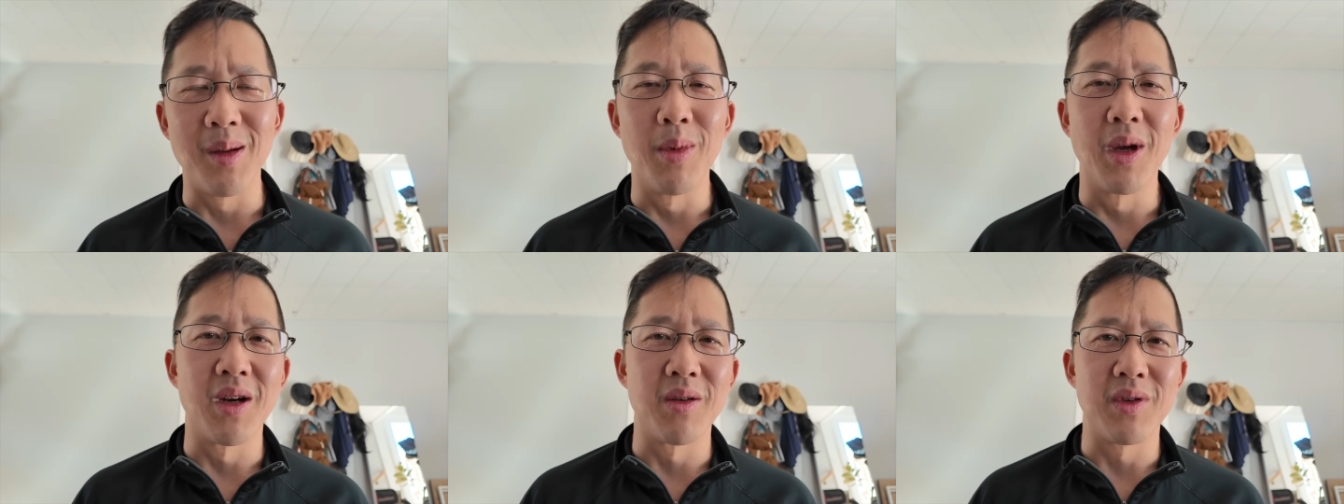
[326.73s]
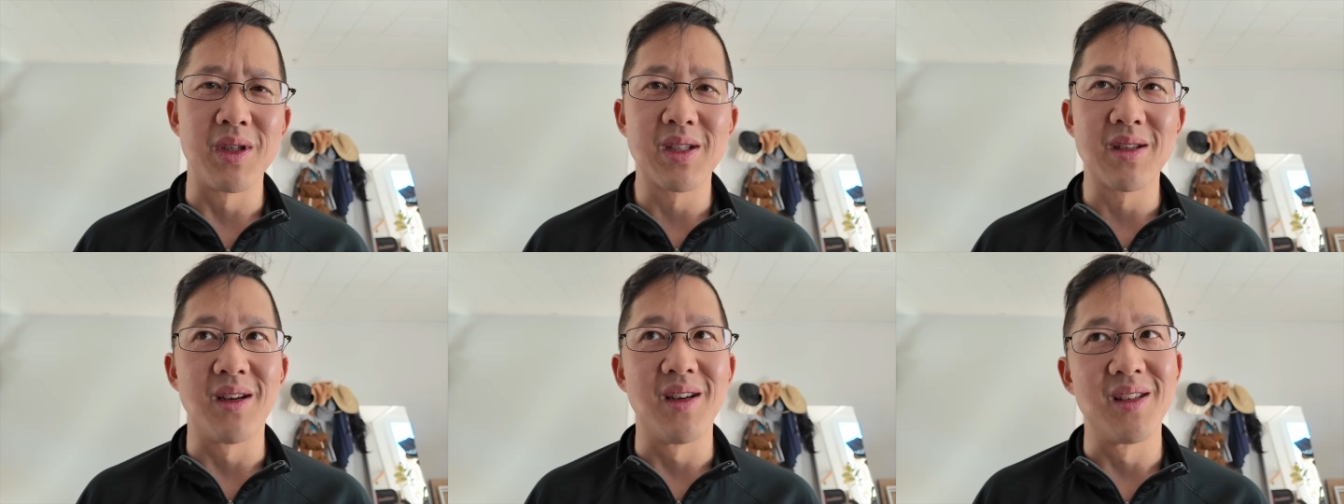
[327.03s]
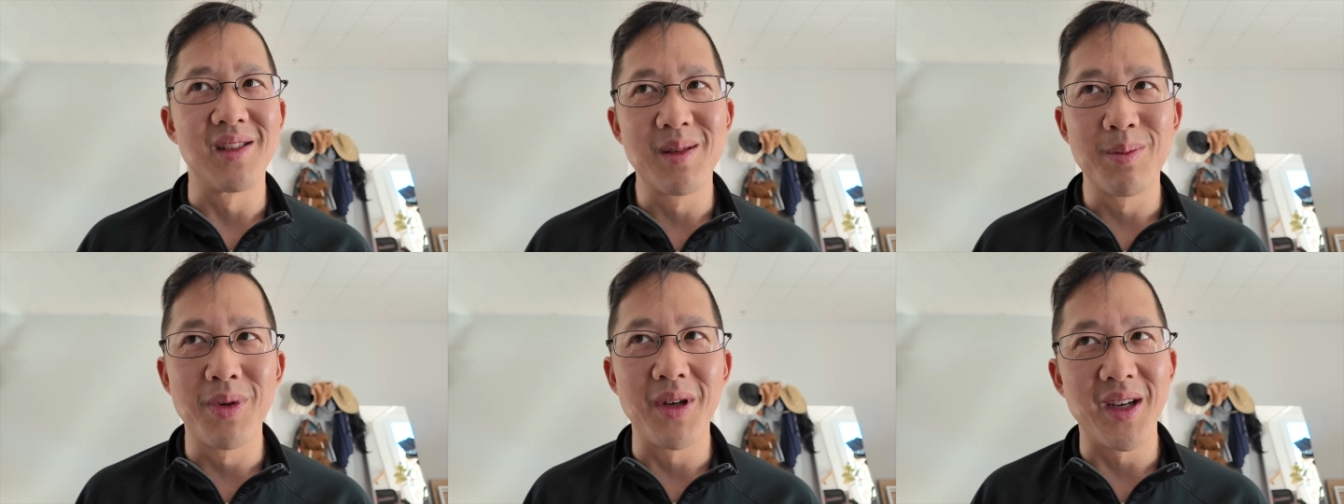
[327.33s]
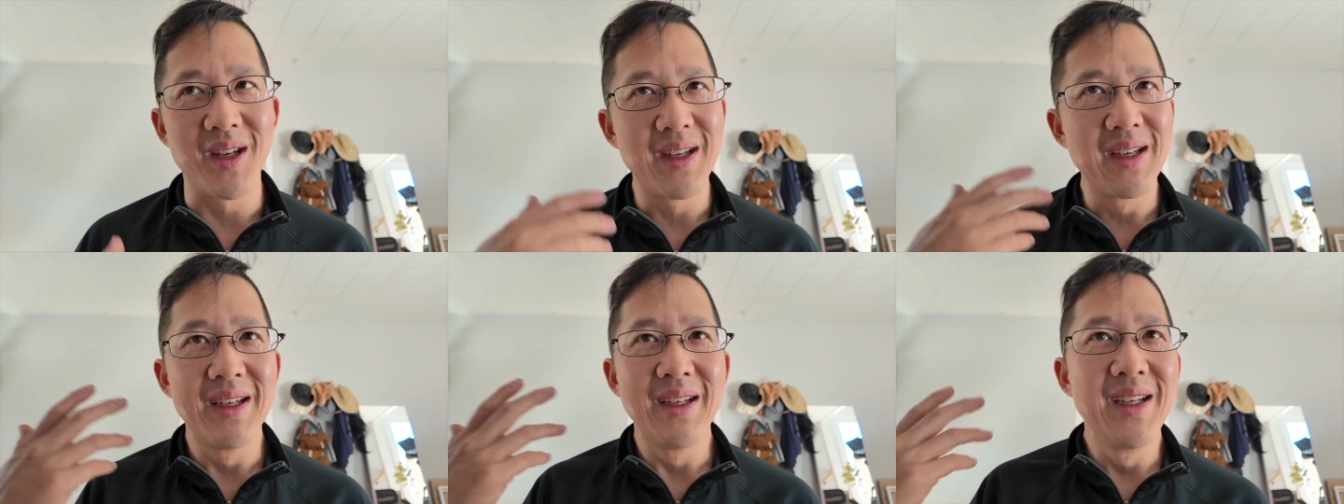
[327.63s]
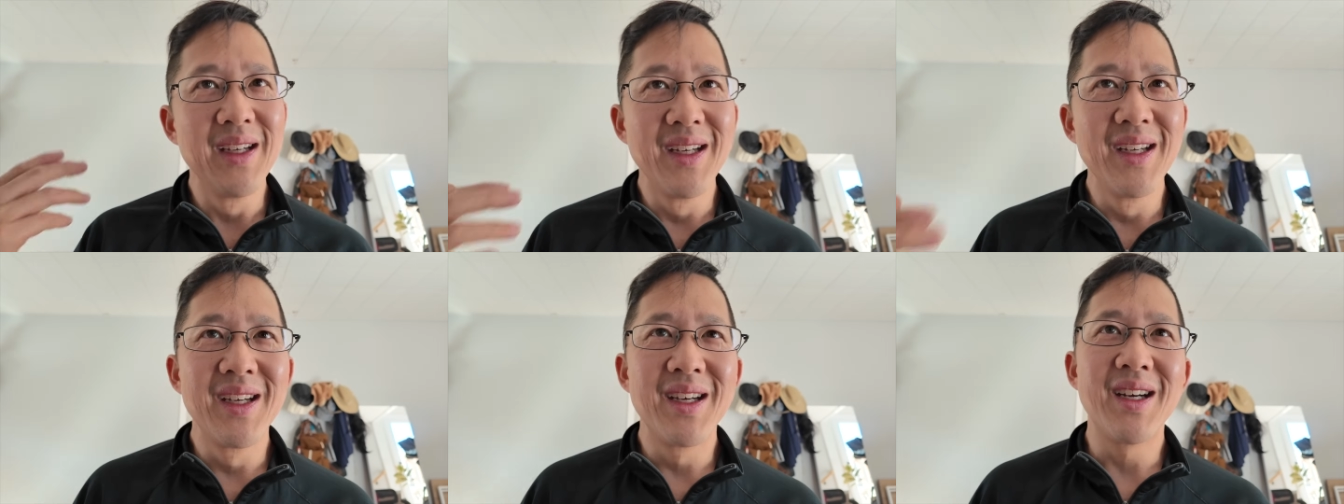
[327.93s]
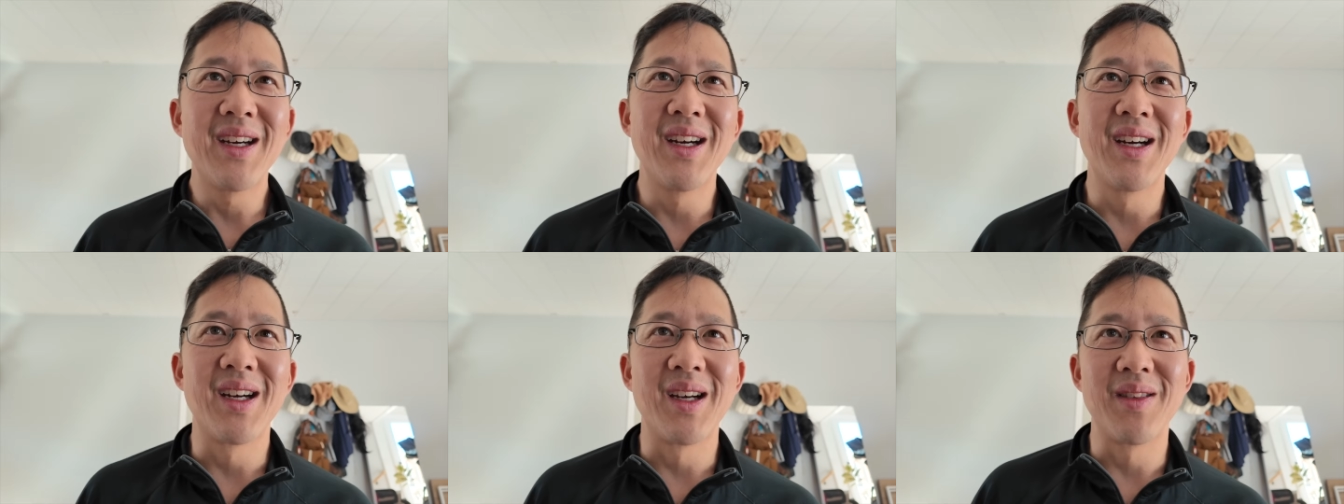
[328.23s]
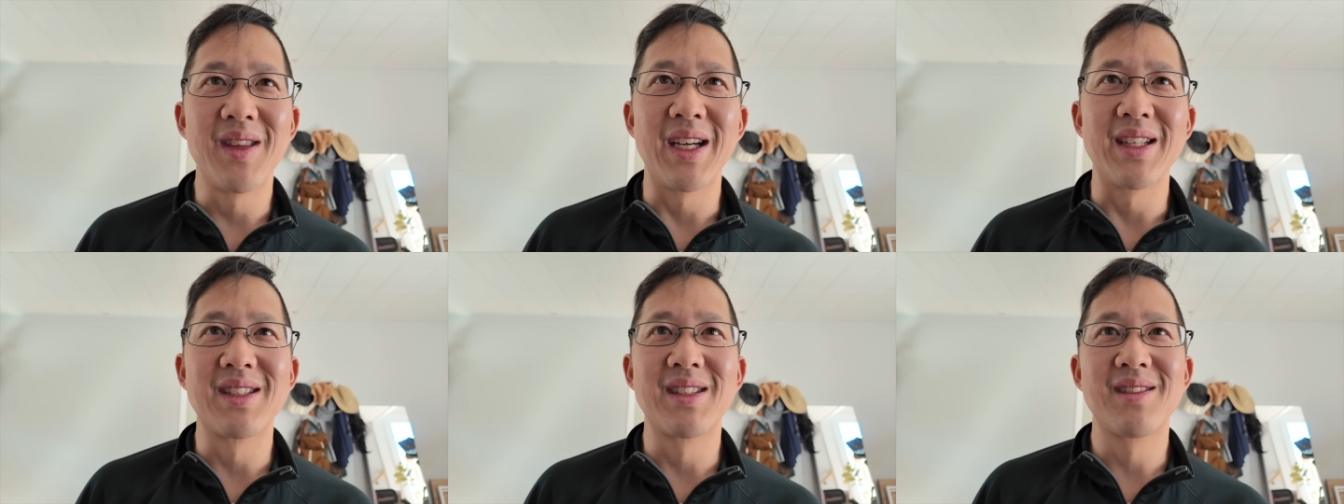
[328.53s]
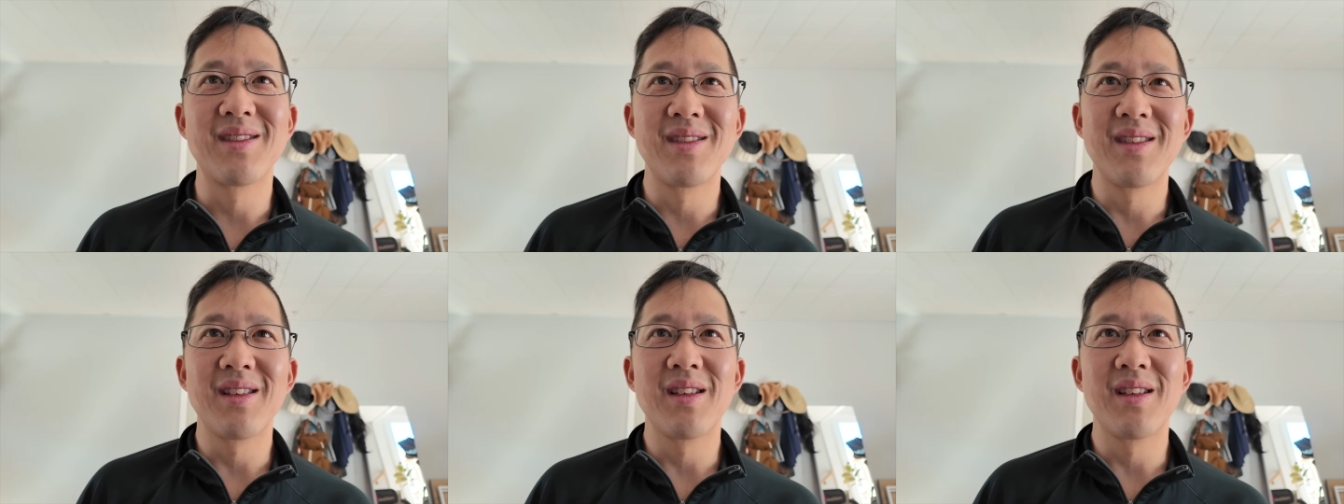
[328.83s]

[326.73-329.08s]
better results. But uh, that's